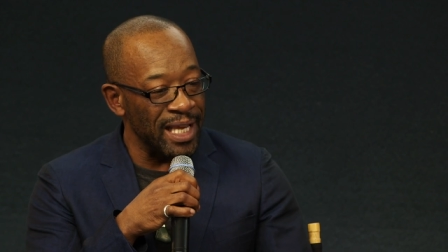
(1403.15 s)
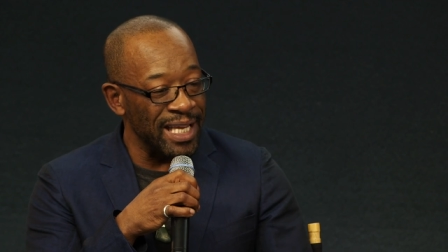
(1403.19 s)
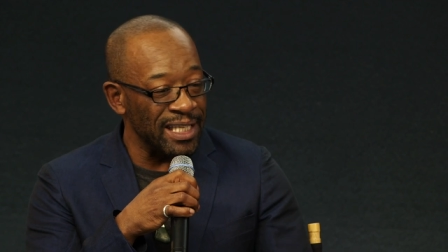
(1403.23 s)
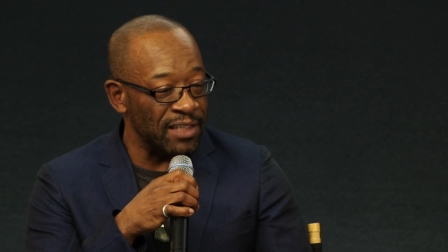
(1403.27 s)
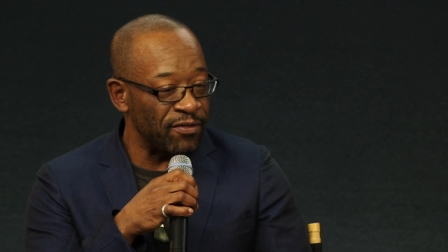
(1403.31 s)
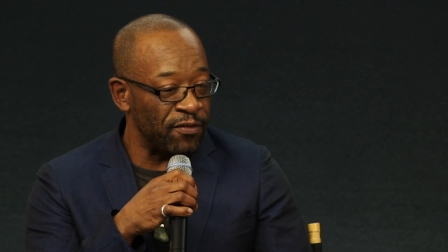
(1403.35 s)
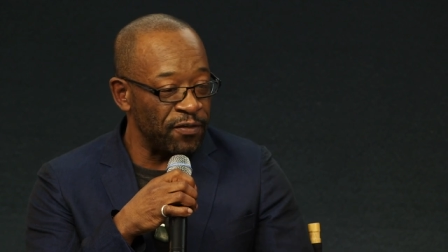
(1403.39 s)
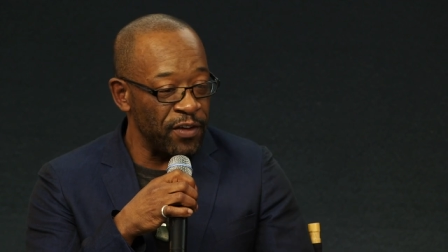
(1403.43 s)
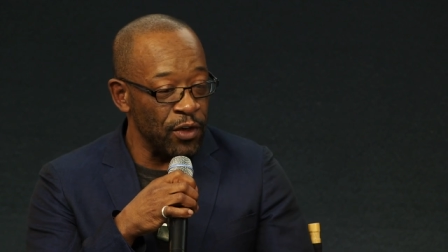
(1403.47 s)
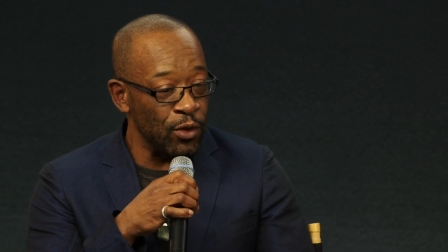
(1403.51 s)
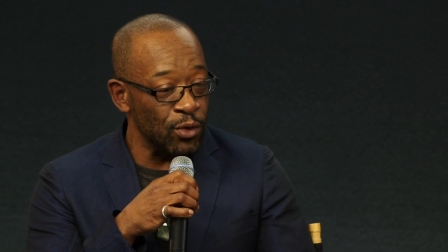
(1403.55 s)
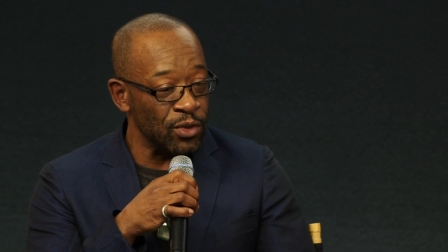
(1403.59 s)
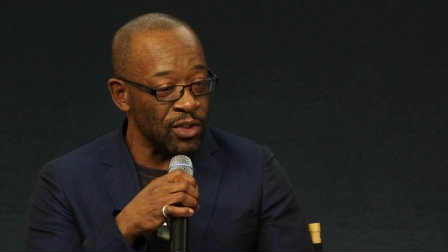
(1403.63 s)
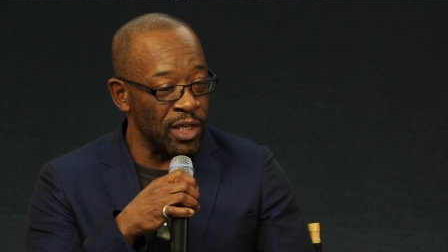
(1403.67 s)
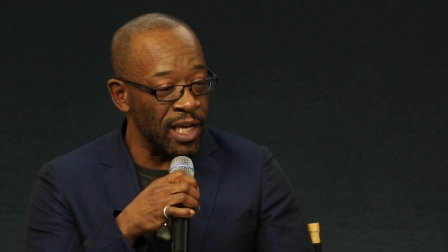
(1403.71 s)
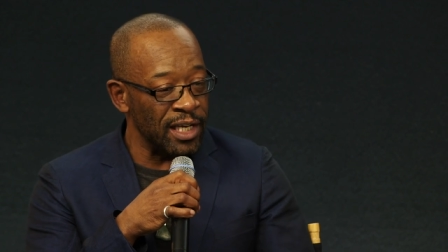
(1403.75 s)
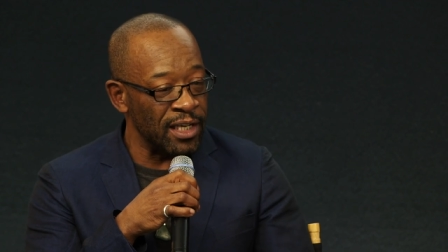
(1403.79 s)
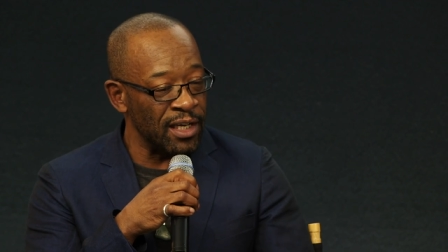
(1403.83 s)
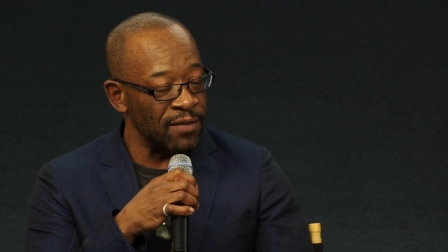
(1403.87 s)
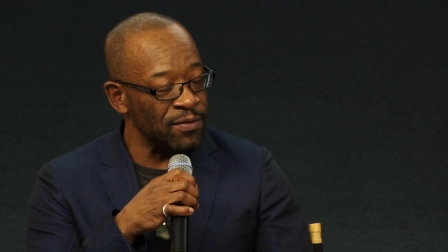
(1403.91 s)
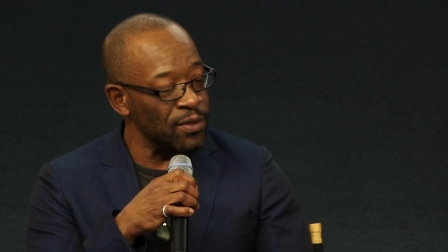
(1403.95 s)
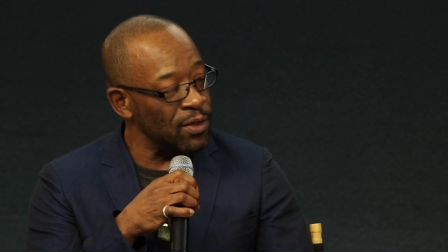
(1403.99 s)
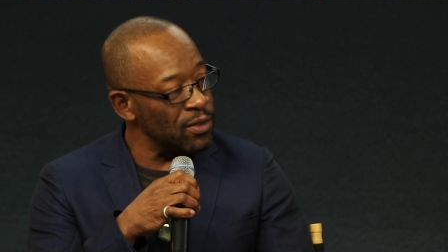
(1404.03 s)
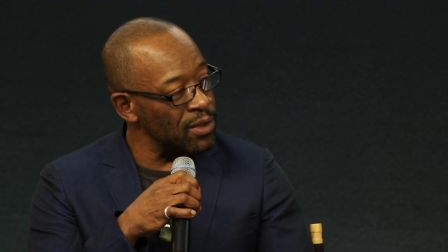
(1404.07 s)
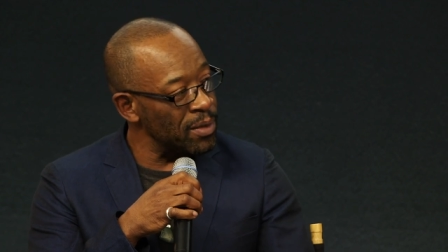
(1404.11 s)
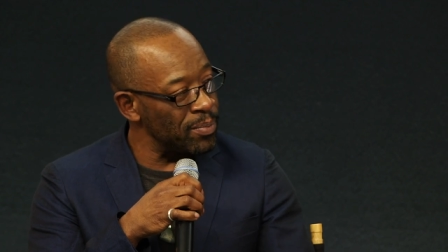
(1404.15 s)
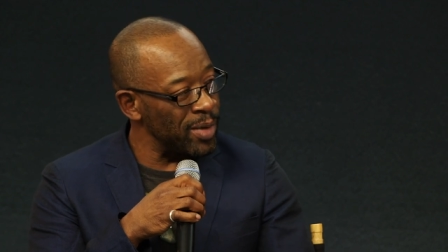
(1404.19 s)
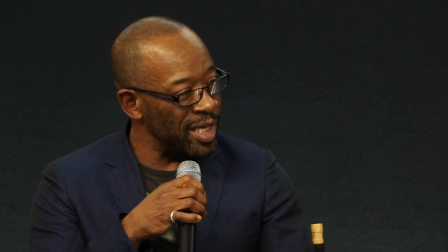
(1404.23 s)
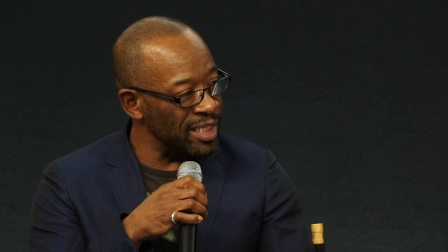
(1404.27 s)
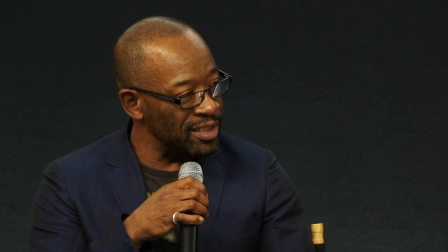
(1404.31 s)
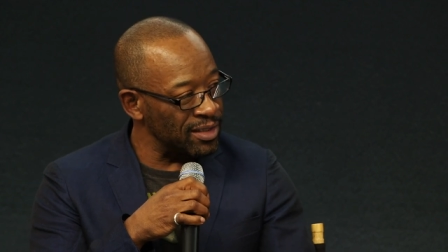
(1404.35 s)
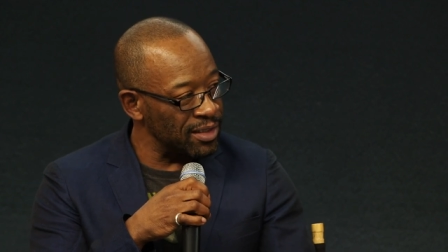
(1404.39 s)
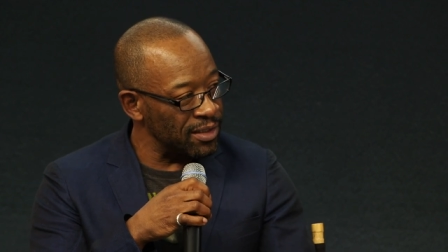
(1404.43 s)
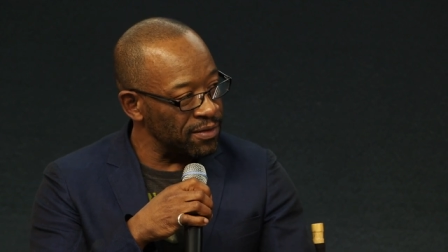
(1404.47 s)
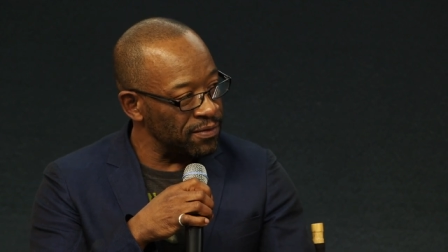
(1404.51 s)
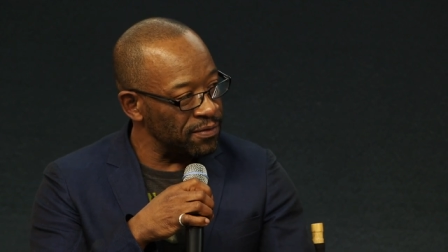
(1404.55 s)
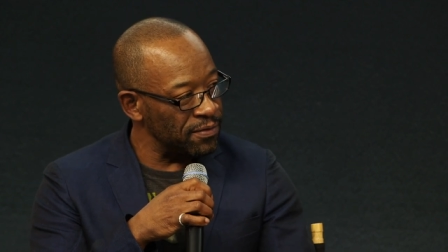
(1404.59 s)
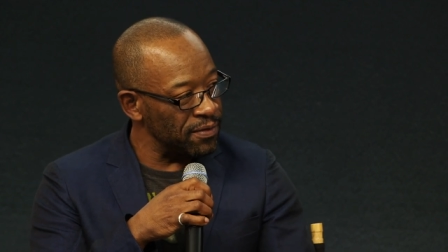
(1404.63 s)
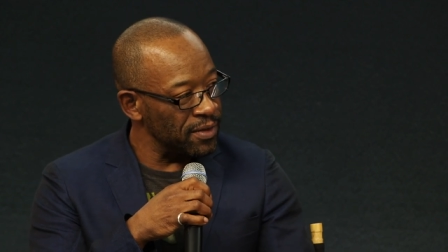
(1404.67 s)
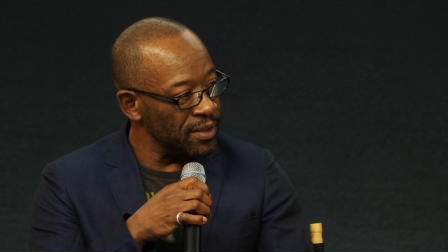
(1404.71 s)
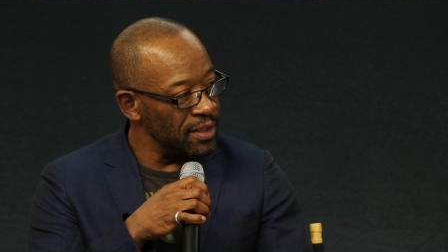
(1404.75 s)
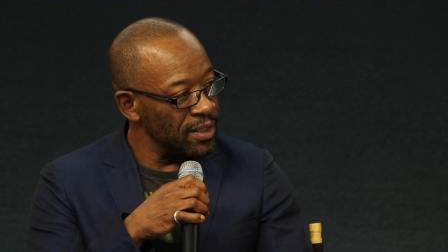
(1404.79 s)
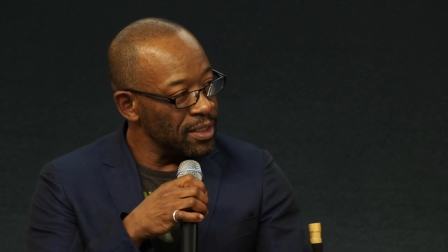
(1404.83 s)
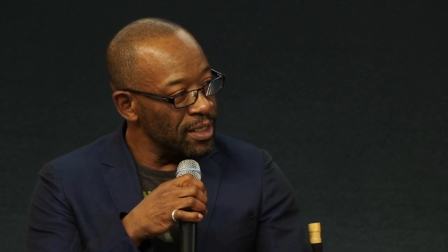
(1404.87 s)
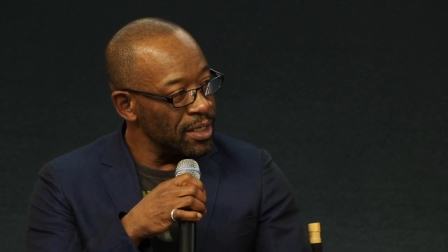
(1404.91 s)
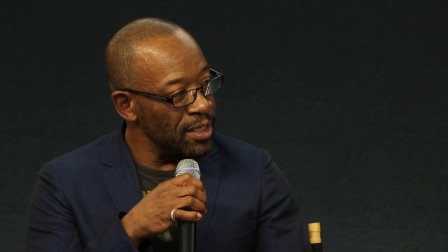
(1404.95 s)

it feels like I've got the best of